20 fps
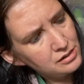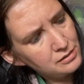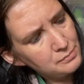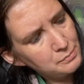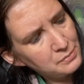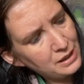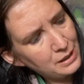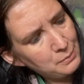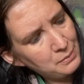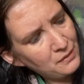
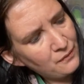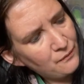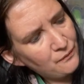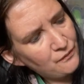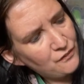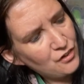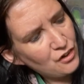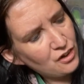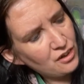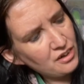maybe
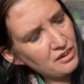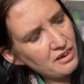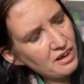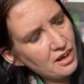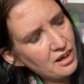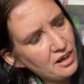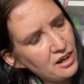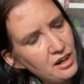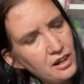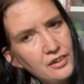
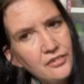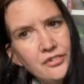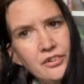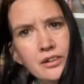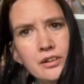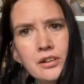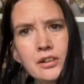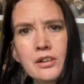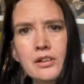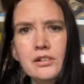4.5.
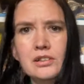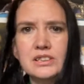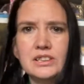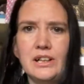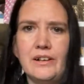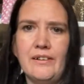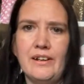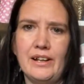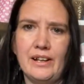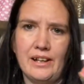
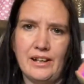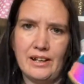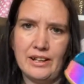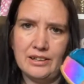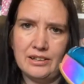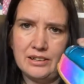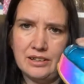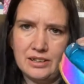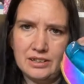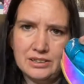So
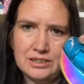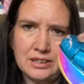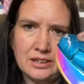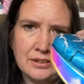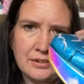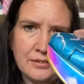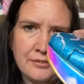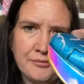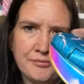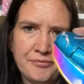it does
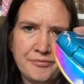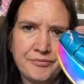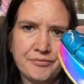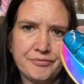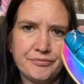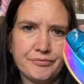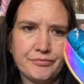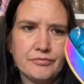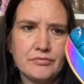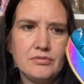
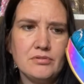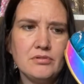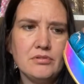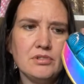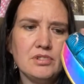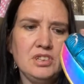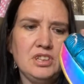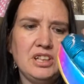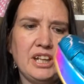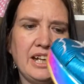
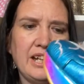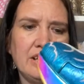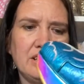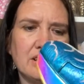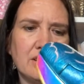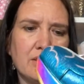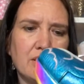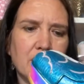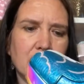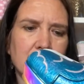change
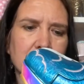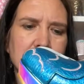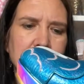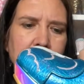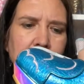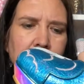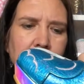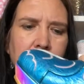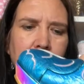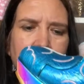across.
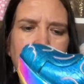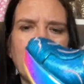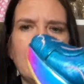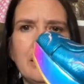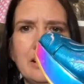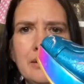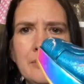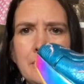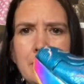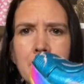
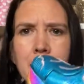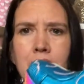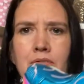The